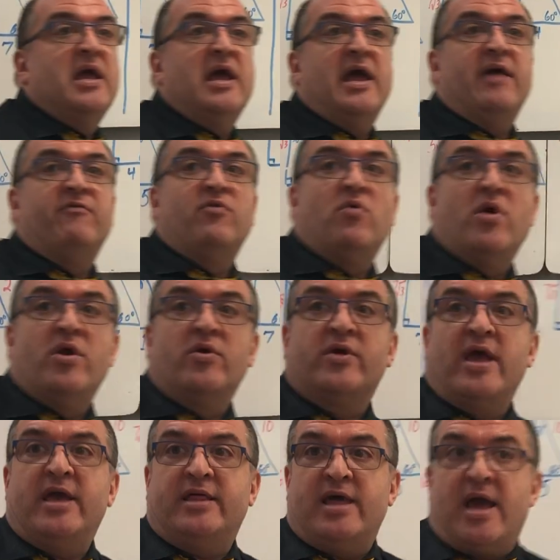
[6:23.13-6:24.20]
Everyone
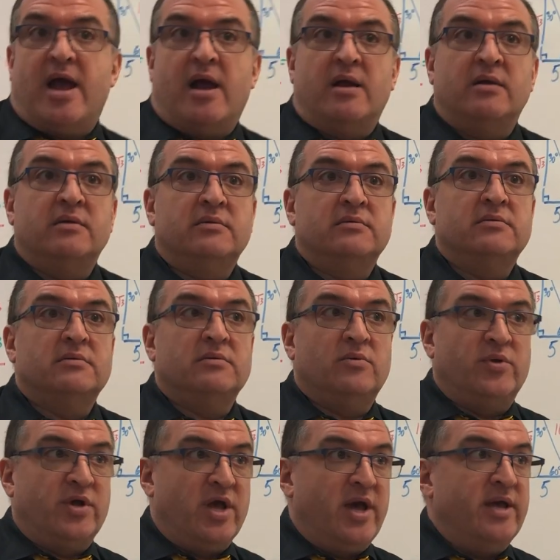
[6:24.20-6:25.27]
okay there? Are
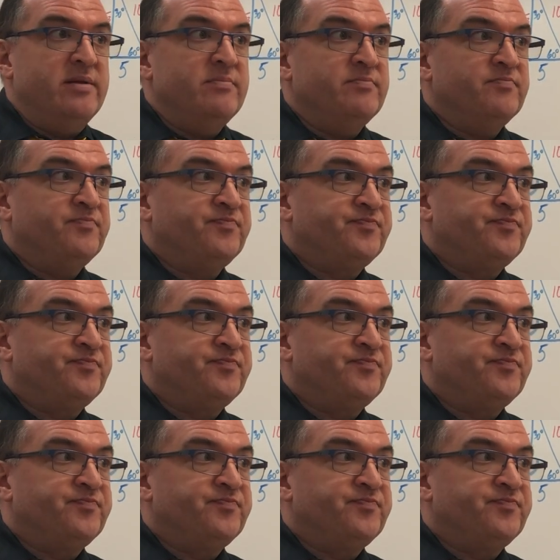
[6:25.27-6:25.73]
we good?